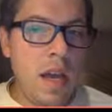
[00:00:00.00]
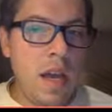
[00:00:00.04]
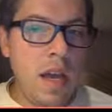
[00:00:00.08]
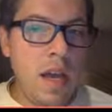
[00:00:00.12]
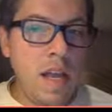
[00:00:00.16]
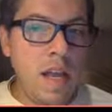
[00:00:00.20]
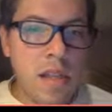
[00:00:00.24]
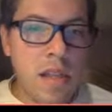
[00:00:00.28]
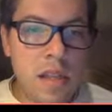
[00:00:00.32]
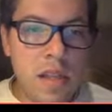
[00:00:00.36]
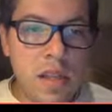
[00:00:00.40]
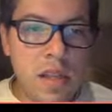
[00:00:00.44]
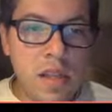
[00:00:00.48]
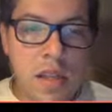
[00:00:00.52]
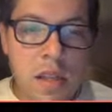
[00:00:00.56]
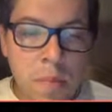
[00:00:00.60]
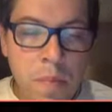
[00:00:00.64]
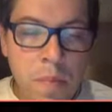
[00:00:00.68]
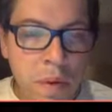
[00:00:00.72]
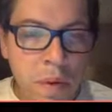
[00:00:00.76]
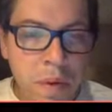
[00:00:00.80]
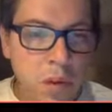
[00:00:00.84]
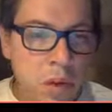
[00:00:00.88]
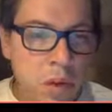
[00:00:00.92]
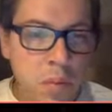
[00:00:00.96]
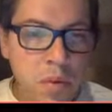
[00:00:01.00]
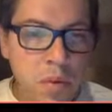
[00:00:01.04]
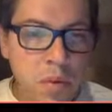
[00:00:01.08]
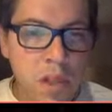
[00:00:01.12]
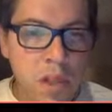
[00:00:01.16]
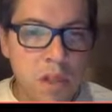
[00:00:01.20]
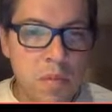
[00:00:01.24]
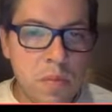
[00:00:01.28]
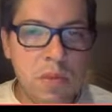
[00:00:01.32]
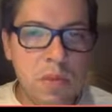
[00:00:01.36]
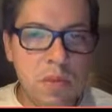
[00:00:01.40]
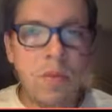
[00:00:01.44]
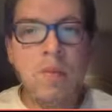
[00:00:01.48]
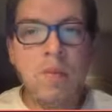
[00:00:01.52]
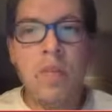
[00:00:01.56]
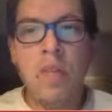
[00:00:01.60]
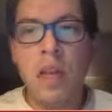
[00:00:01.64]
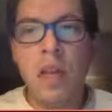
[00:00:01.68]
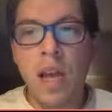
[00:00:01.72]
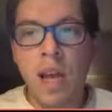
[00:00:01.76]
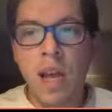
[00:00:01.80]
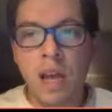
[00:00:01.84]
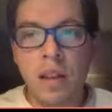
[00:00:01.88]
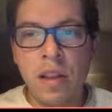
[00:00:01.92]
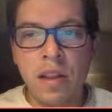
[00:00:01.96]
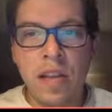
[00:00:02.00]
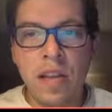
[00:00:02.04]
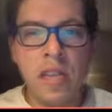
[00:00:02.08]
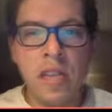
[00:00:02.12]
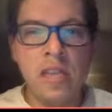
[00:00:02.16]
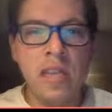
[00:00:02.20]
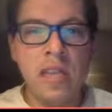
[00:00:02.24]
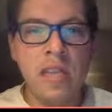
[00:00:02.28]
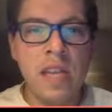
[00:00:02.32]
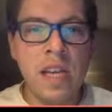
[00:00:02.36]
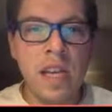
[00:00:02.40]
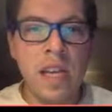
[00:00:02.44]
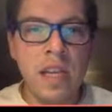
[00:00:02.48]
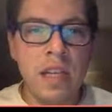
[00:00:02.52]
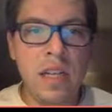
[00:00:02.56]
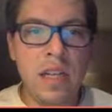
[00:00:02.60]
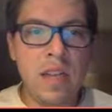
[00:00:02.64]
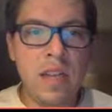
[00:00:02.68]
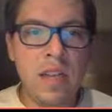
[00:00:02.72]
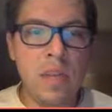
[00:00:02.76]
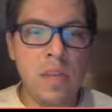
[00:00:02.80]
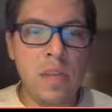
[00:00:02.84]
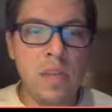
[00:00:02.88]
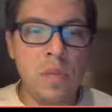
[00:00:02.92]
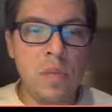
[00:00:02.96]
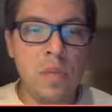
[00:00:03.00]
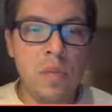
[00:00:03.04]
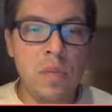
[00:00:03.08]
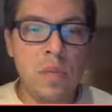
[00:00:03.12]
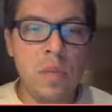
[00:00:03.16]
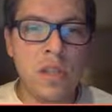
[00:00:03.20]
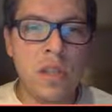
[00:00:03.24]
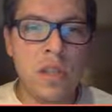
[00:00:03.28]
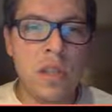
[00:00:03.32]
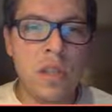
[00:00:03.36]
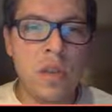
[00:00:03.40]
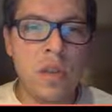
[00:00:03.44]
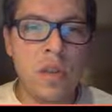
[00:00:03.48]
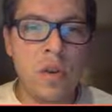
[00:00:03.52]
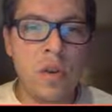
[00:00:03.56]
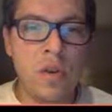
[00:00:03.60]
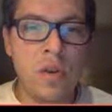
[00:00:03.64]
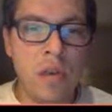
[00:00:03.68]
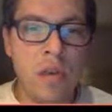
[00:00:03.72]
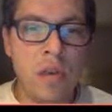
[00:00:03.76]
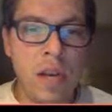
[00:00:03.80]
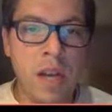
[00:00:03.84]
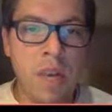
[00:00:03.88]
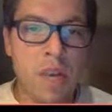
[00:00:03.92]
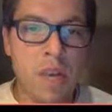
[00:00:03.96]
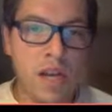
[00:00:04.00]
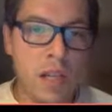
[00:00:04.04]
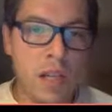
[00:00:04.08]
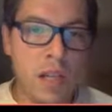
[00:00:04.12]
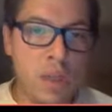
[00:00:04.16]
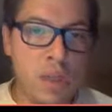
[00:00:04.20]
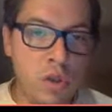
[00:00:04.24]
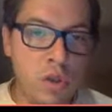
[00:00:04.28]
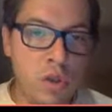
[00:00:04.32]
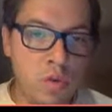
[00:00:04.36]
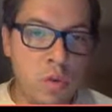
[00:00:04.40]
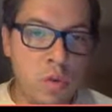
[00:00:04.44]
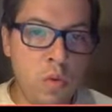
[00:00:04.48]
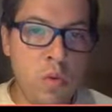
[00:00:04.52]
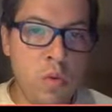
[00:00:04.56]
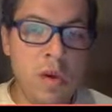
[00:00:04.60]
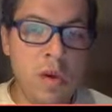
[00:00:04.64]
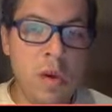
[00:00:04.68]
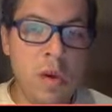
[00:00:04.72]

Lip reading: As the building principal, and let's say the superintendent okayed me to